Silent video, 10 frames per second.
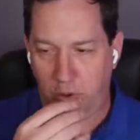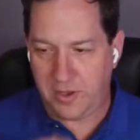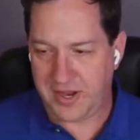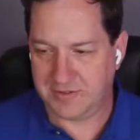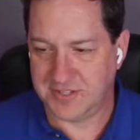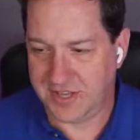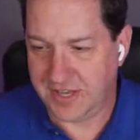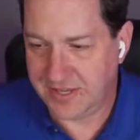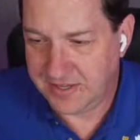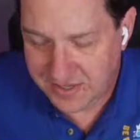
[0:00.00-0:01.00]
and I was
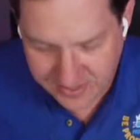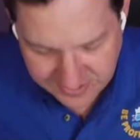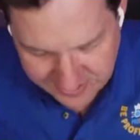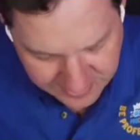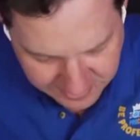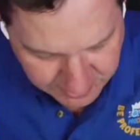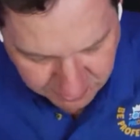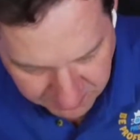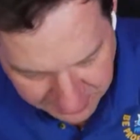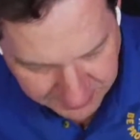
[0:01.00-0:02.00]
like,
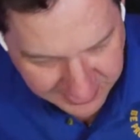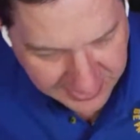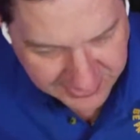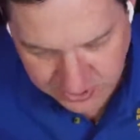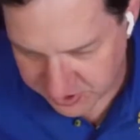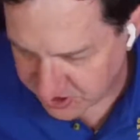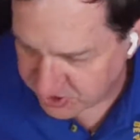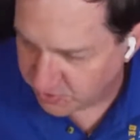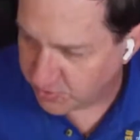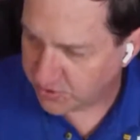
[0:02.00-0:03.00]
maybe not in the
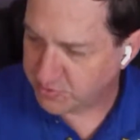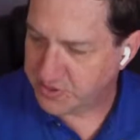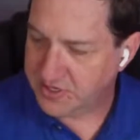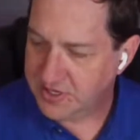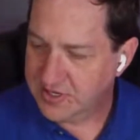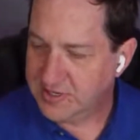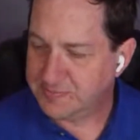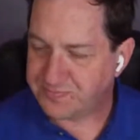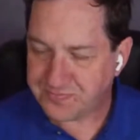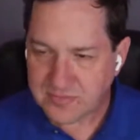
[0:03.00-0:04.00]
traditional word, but
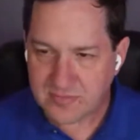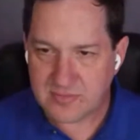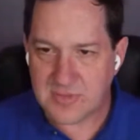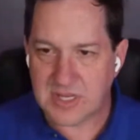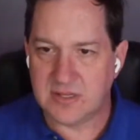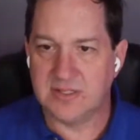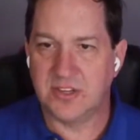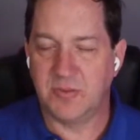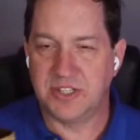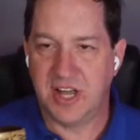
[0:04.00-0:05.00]

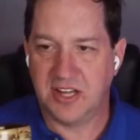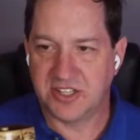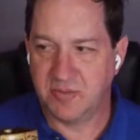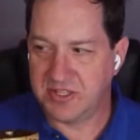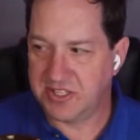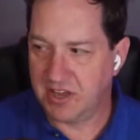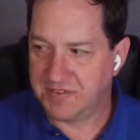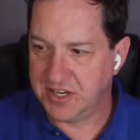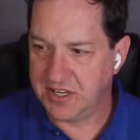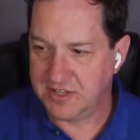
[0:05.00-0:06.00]
so much knowledge can be
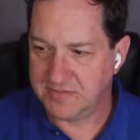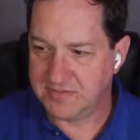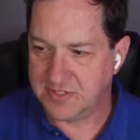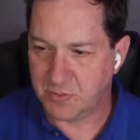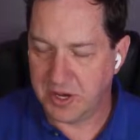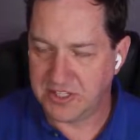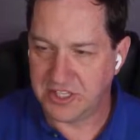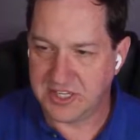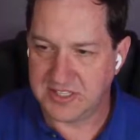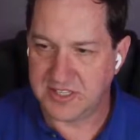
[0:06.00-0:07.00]
stuffed into
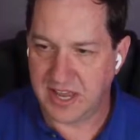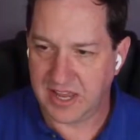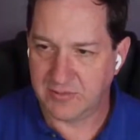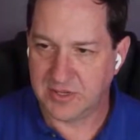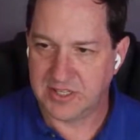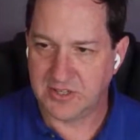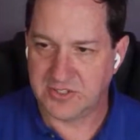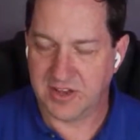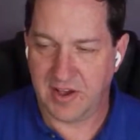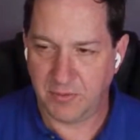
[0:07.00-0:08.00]
spreadsheets and we can do
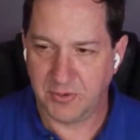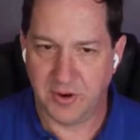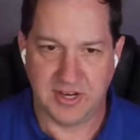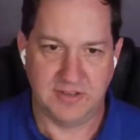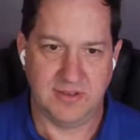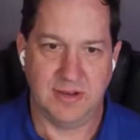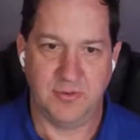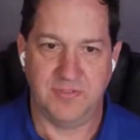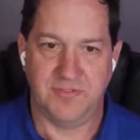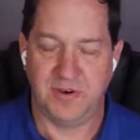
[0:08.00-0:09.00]
stuff. I wouldn't run
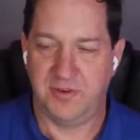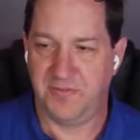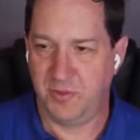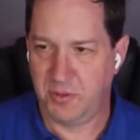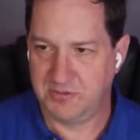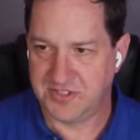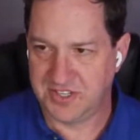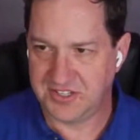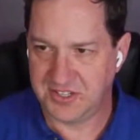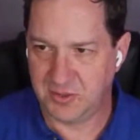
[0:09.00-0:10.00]
a full-blown
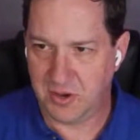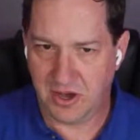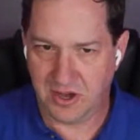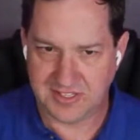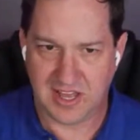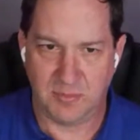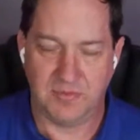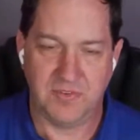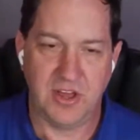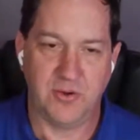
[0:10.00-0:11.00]
system on top
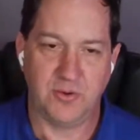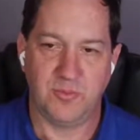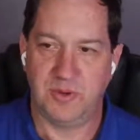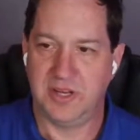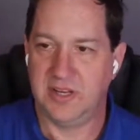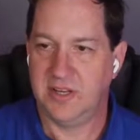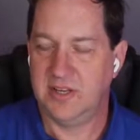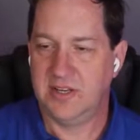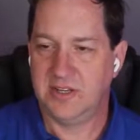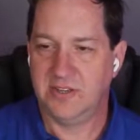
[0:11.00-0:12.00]
of Note, but
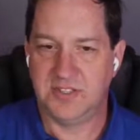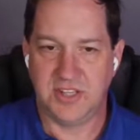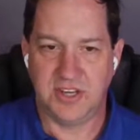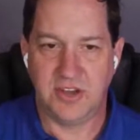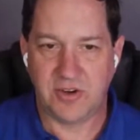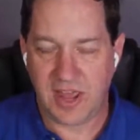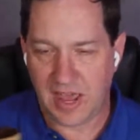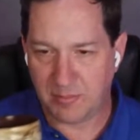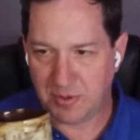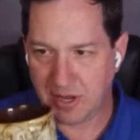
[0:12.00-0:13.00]
using the Note
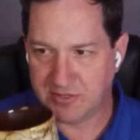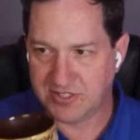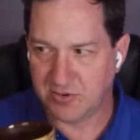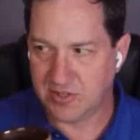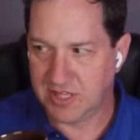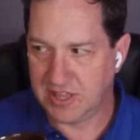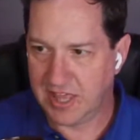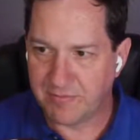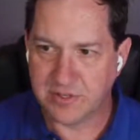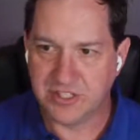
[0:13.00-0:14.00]
app, but I would certainly
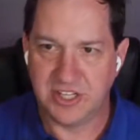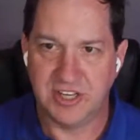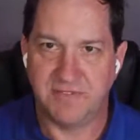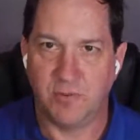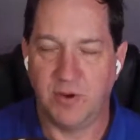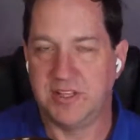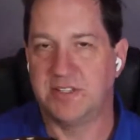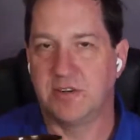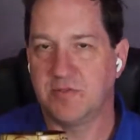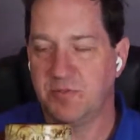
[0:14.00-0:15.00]
leverage it for what it
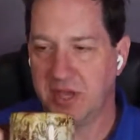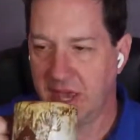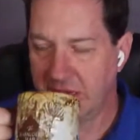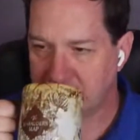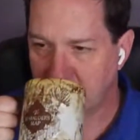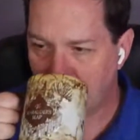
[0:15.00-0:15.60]
serves me as.